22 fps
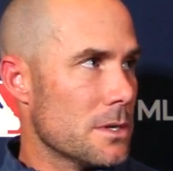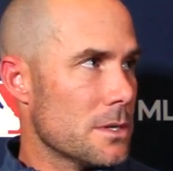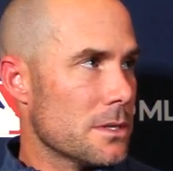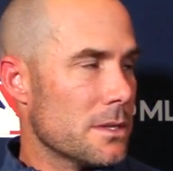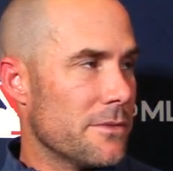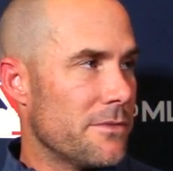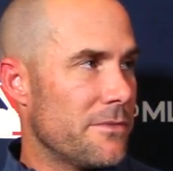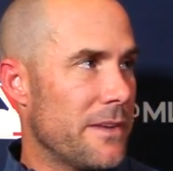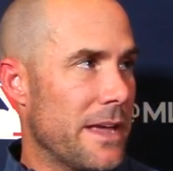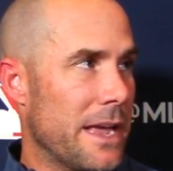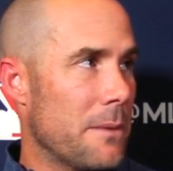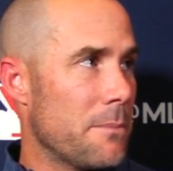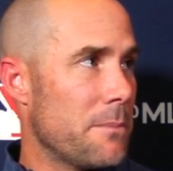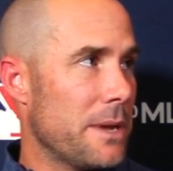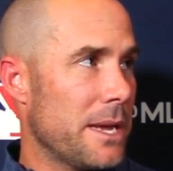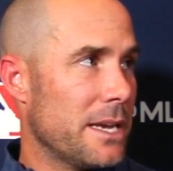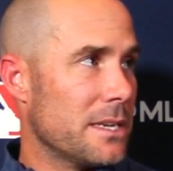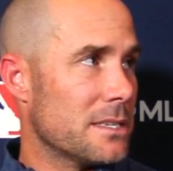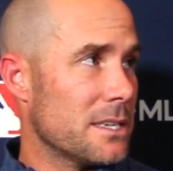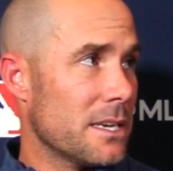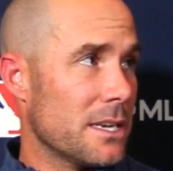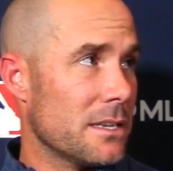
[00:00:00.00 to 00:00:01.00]
The fan
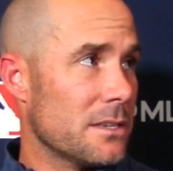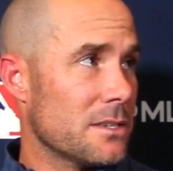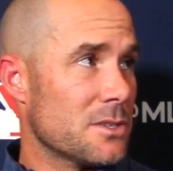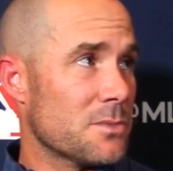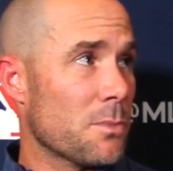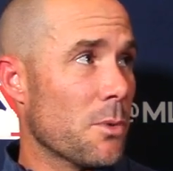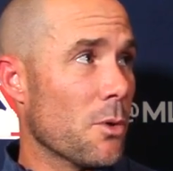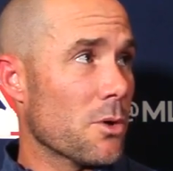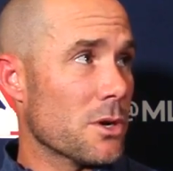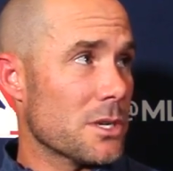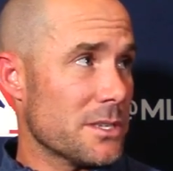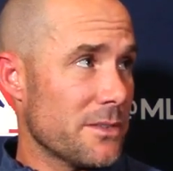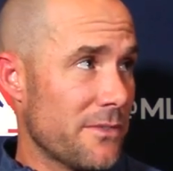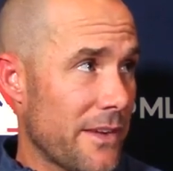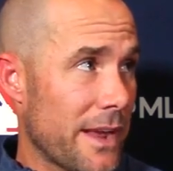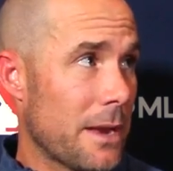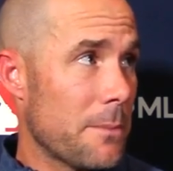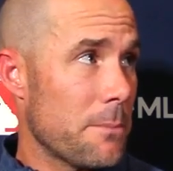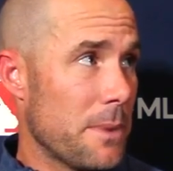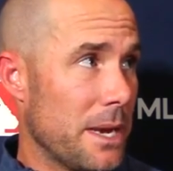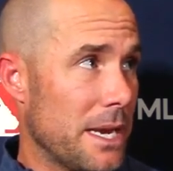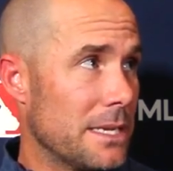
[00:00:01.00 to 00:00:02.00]
base, sports
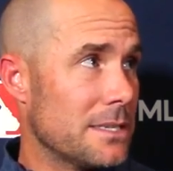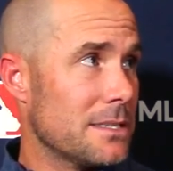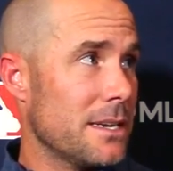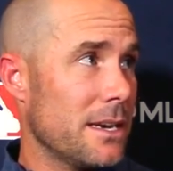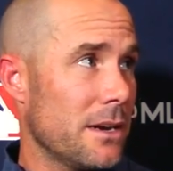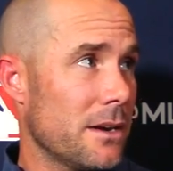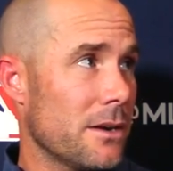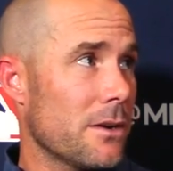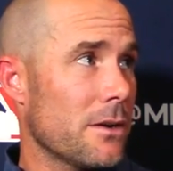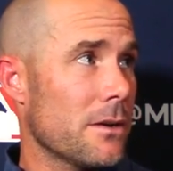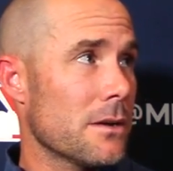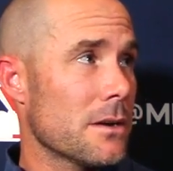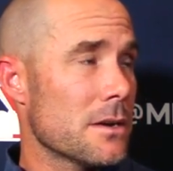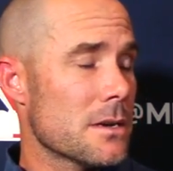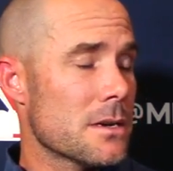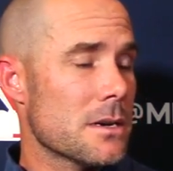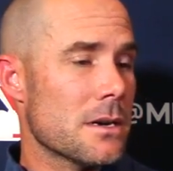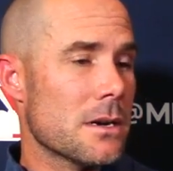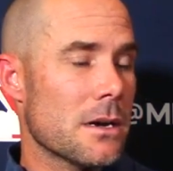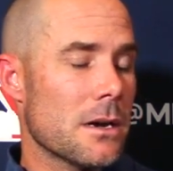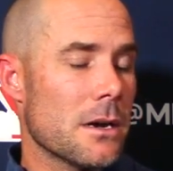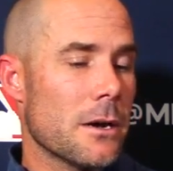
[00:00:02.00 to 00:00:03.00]
fan base here,
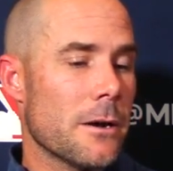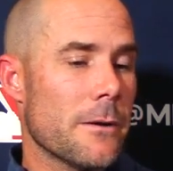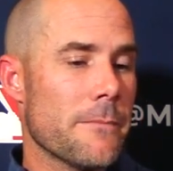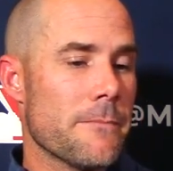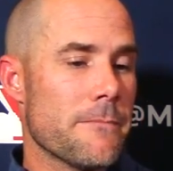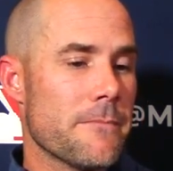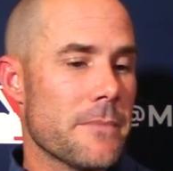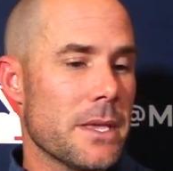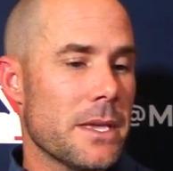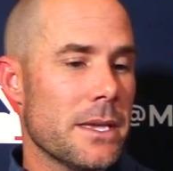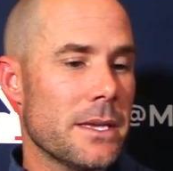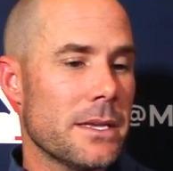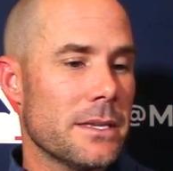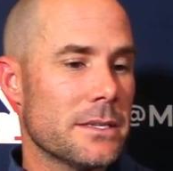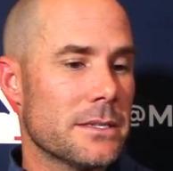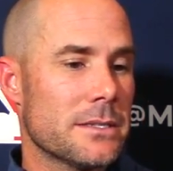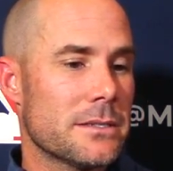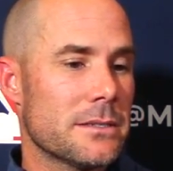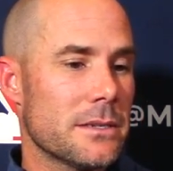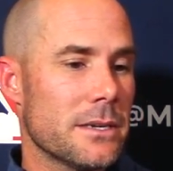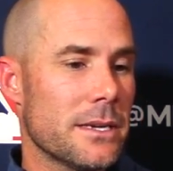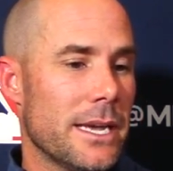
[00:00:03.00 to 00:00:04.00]

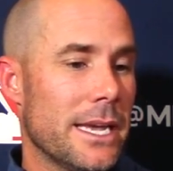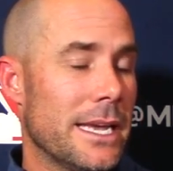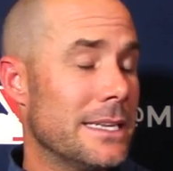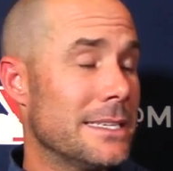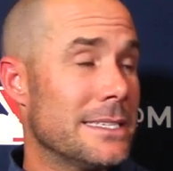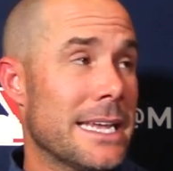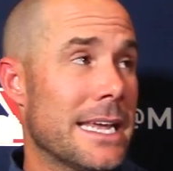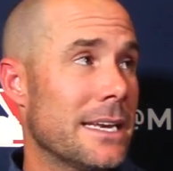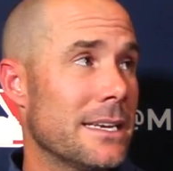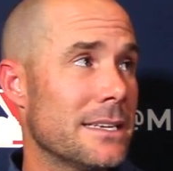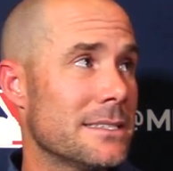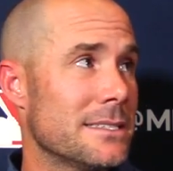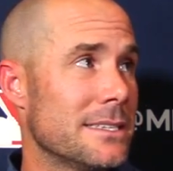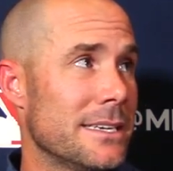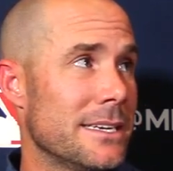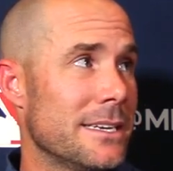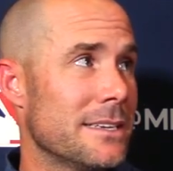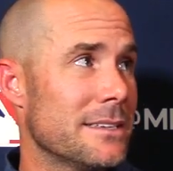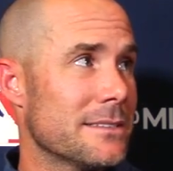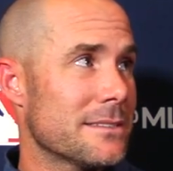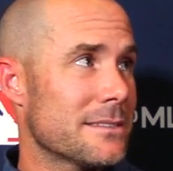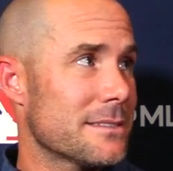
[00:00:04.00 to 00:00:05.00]
is in Tennessee
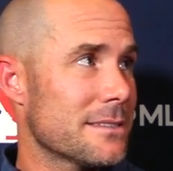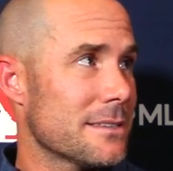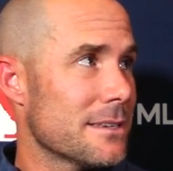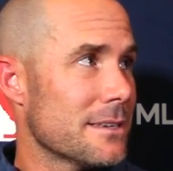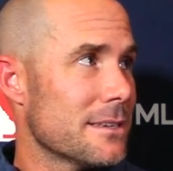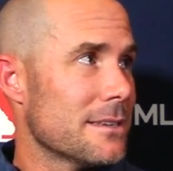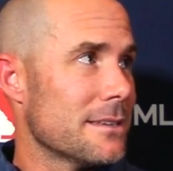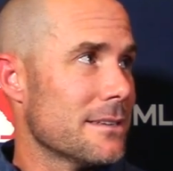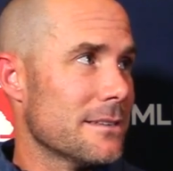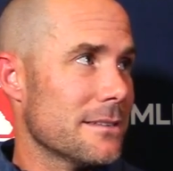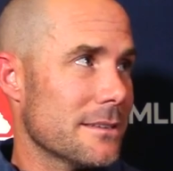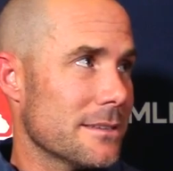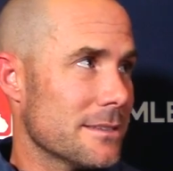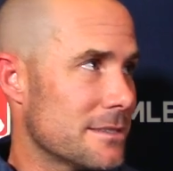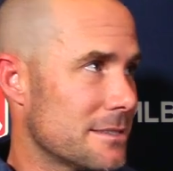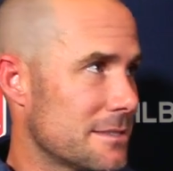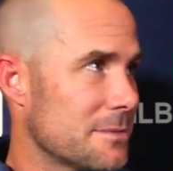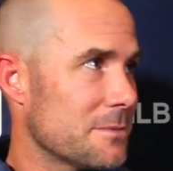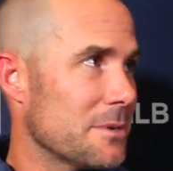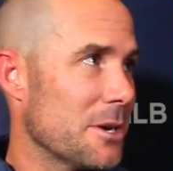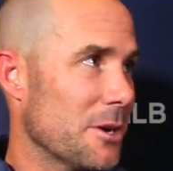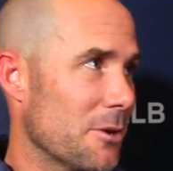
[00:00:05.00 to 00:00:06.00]
is,
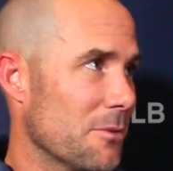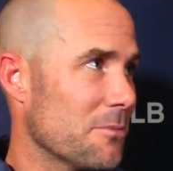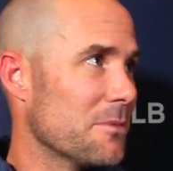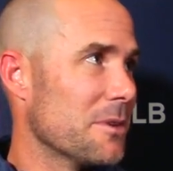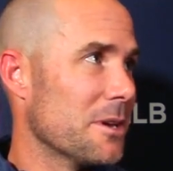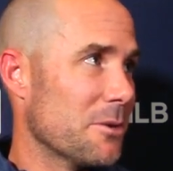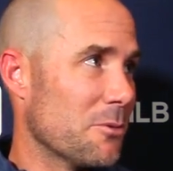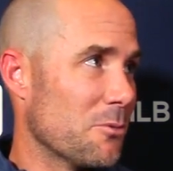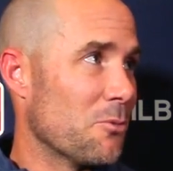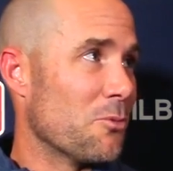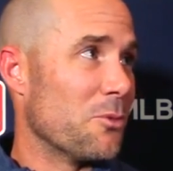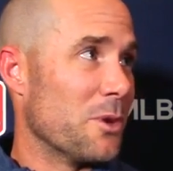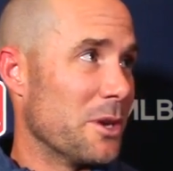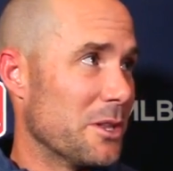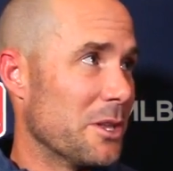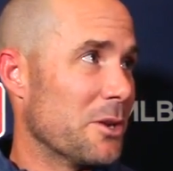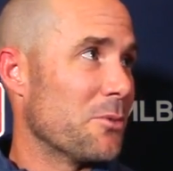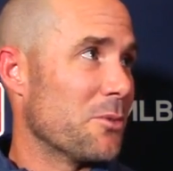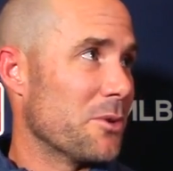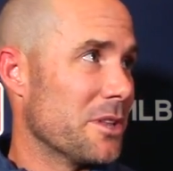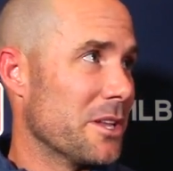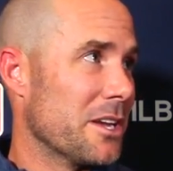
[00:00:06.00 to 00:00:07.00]
you know, really,
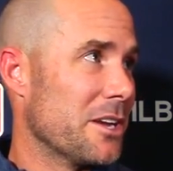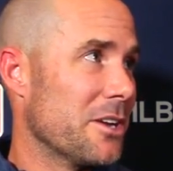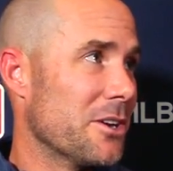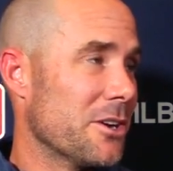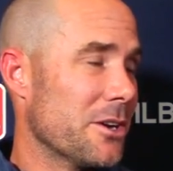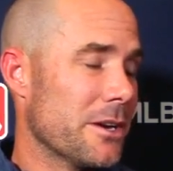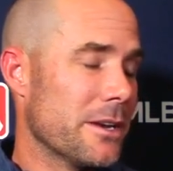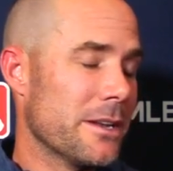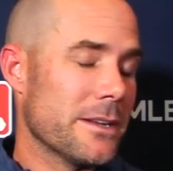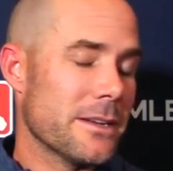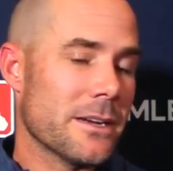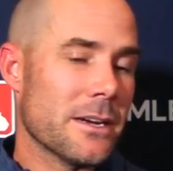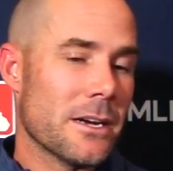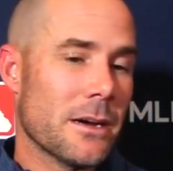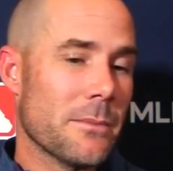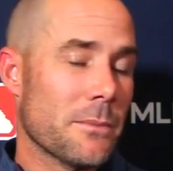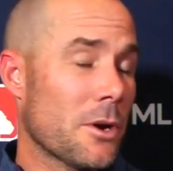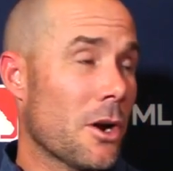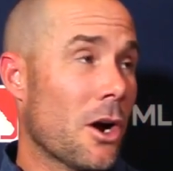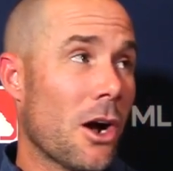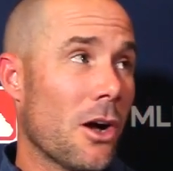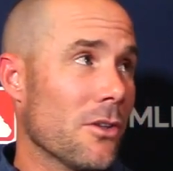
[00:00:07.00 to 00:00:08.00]
really good,
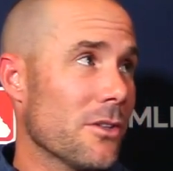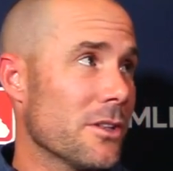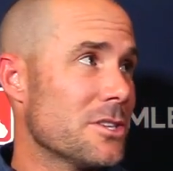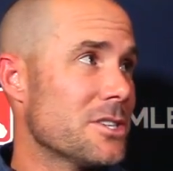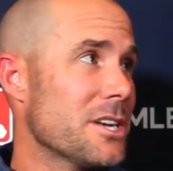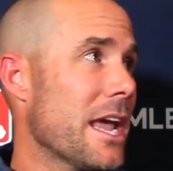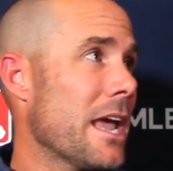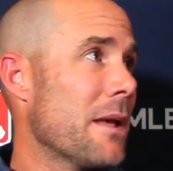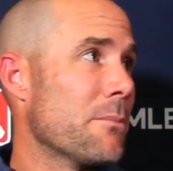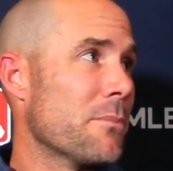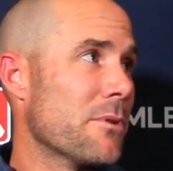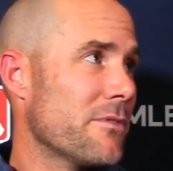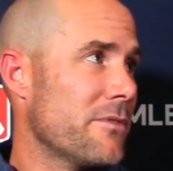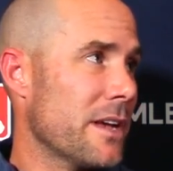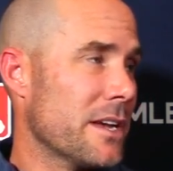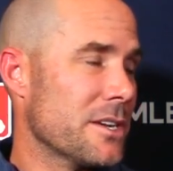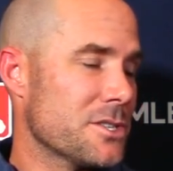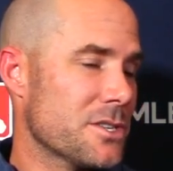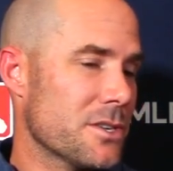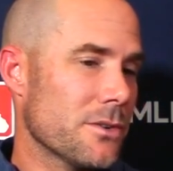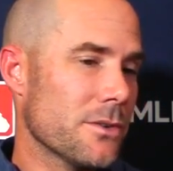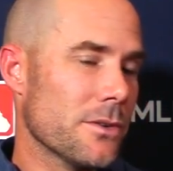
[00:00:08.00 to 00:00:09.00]
college and
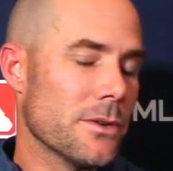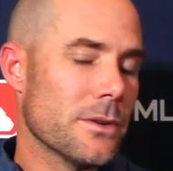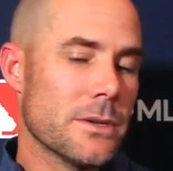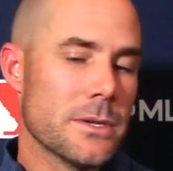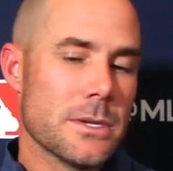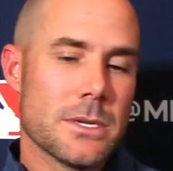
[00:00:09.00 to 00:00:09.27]
professional.